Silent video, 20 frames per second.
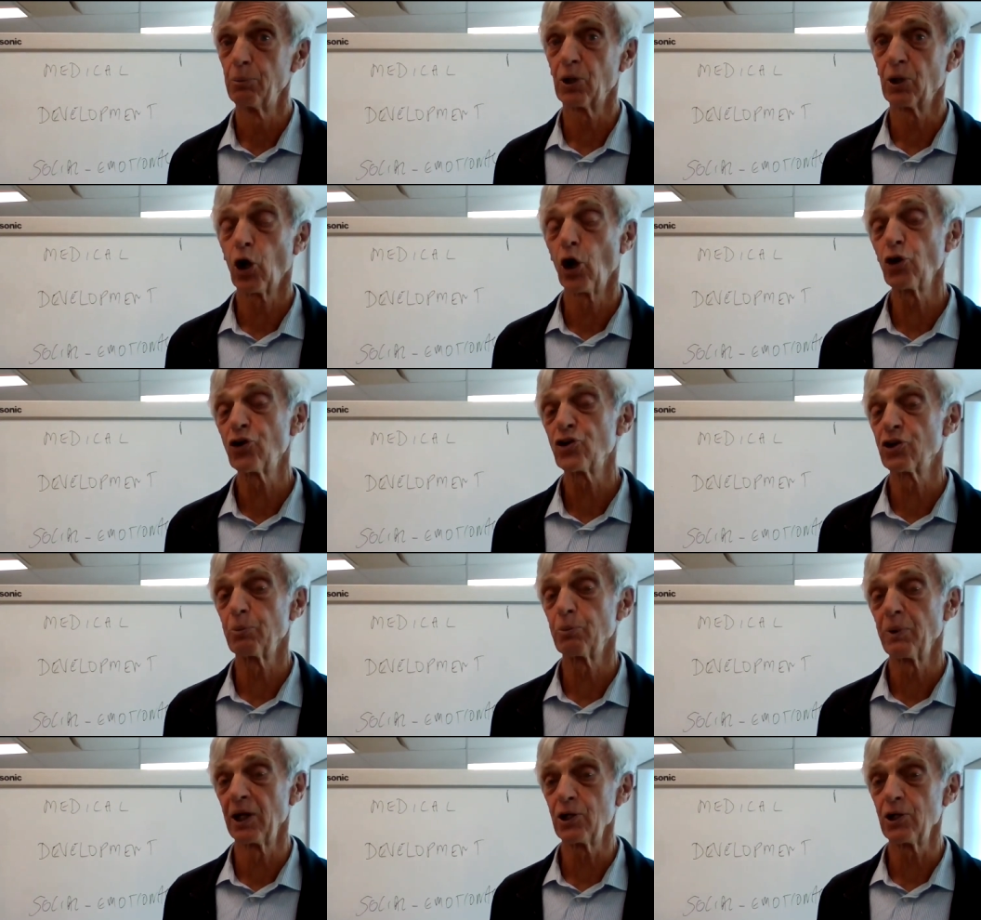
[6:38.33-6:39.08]
Um,
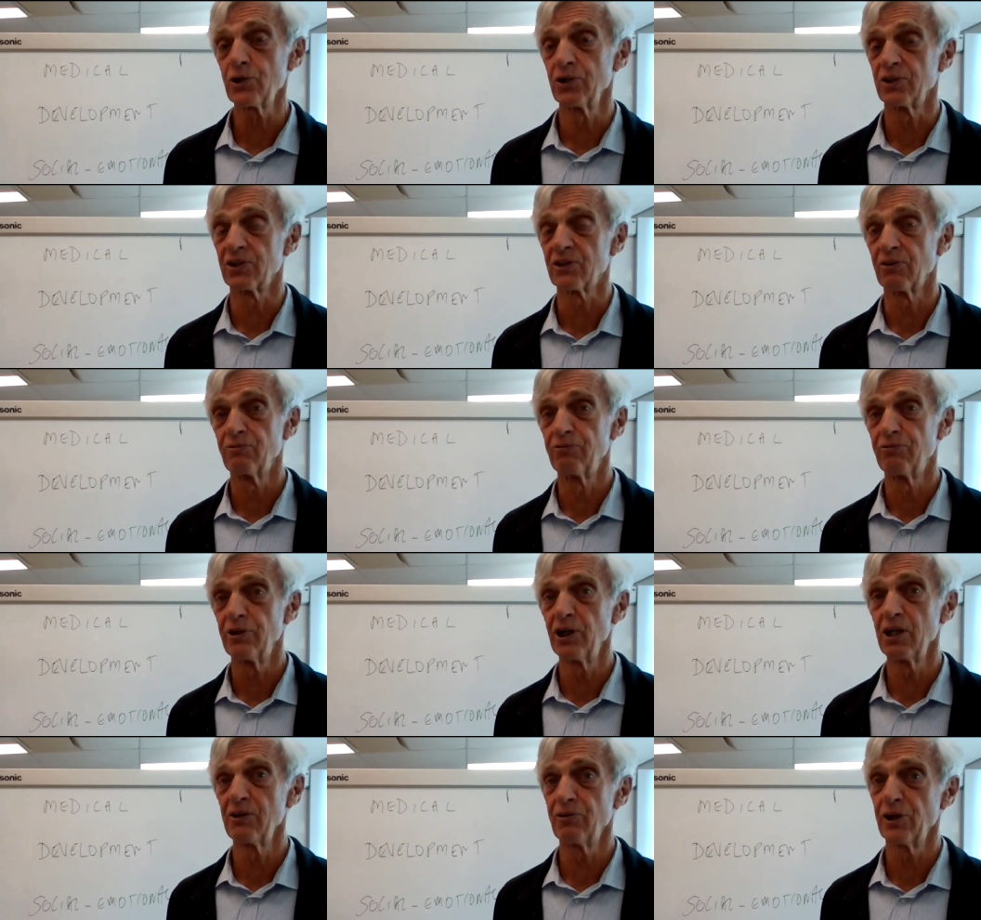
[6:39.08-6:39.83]
constipation is
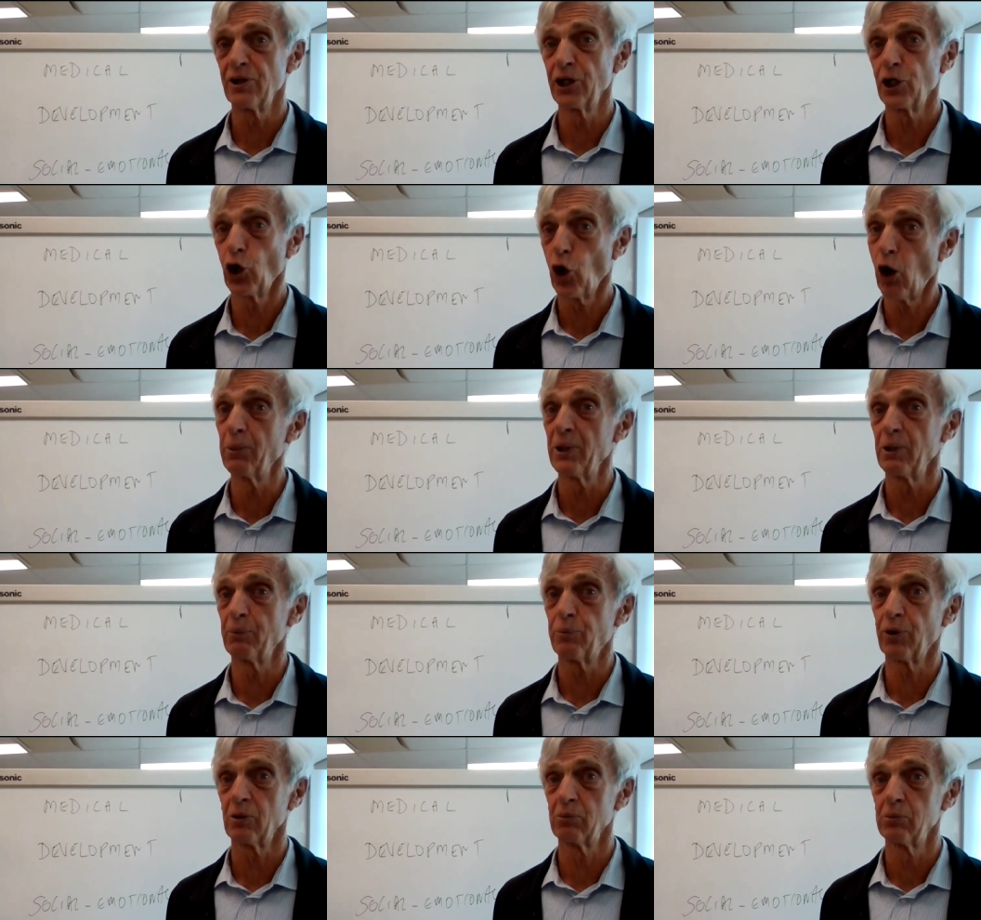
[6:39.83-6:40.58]
a very, very
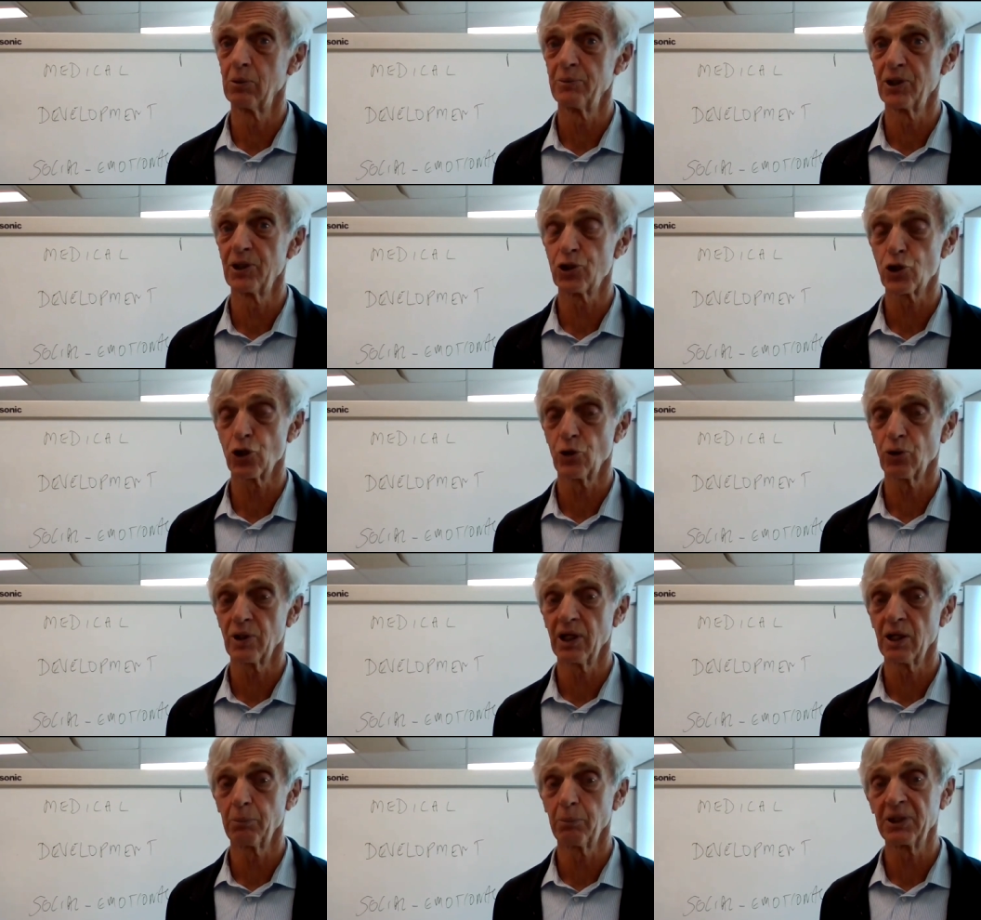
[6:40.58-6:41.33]
common problem in
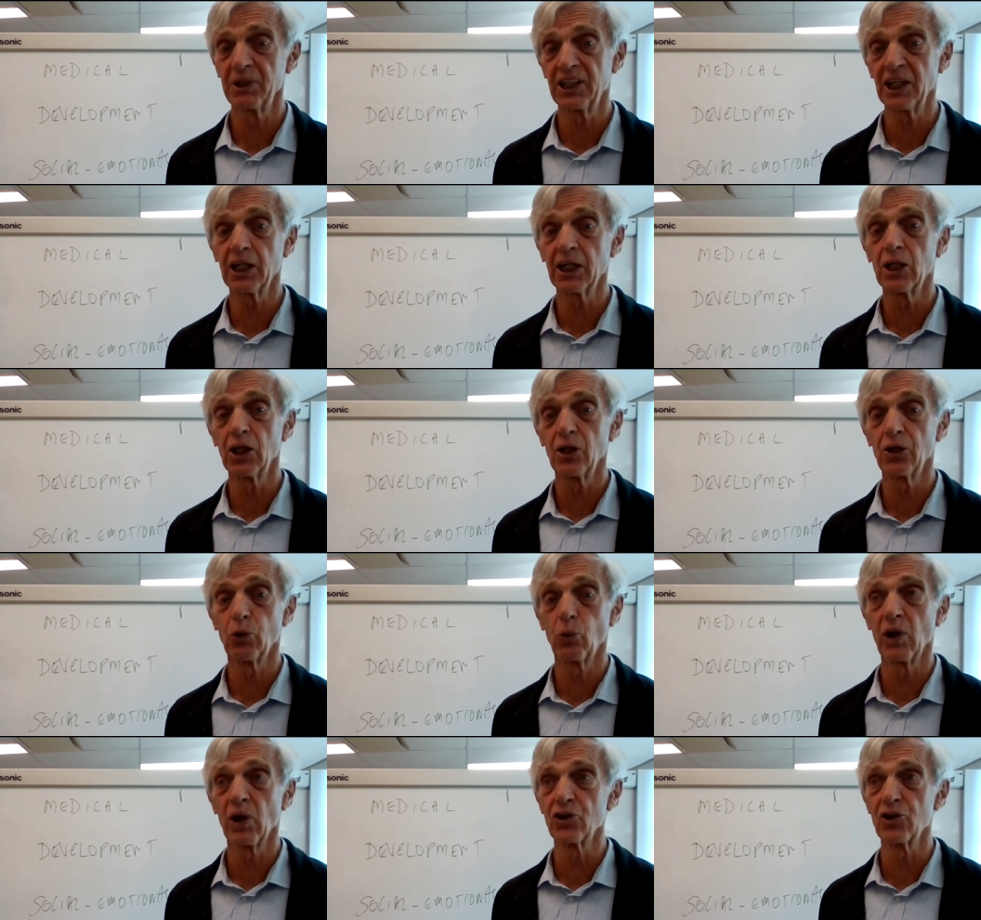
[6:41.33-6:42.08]
children, and
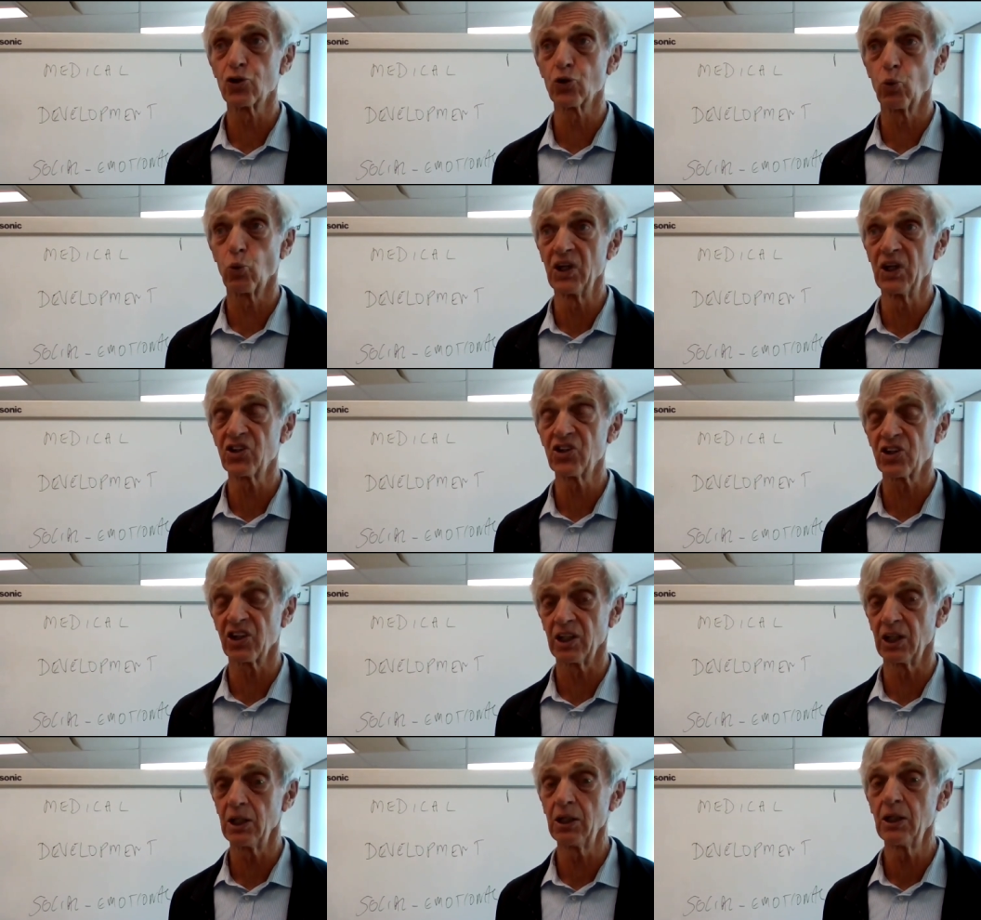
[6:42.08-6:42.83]
particularly the ones
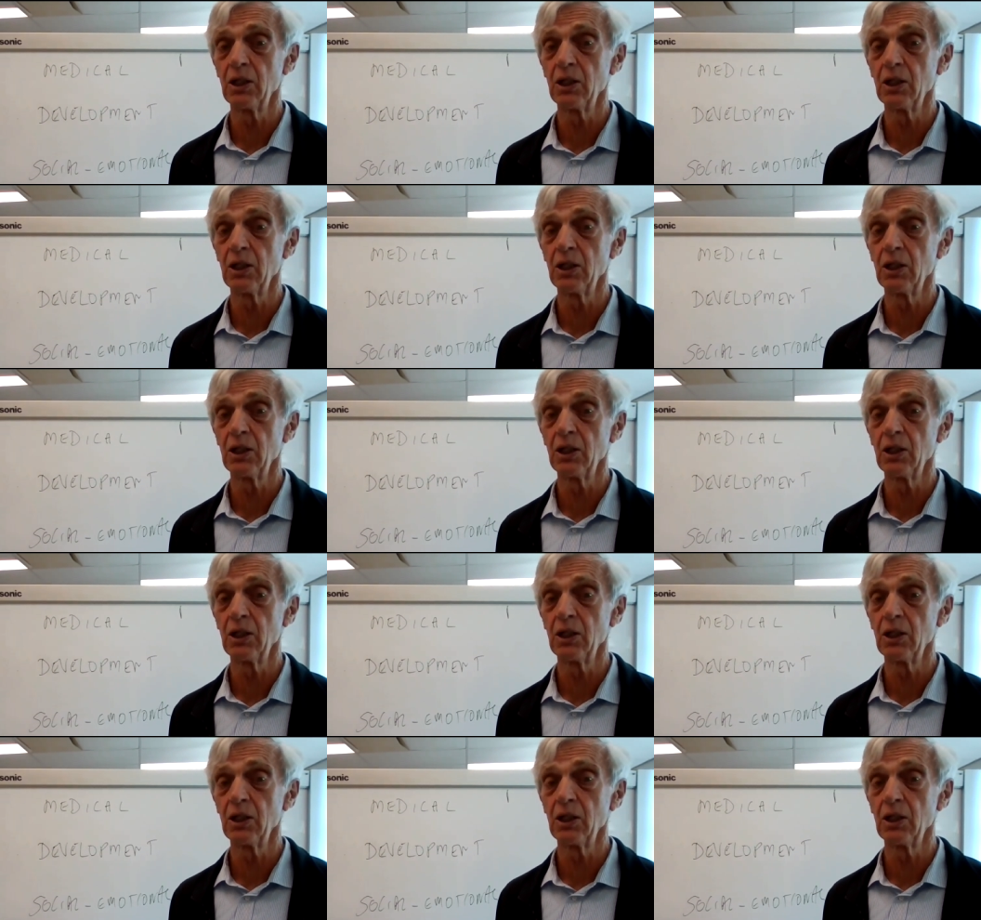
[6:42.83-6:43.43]
we see.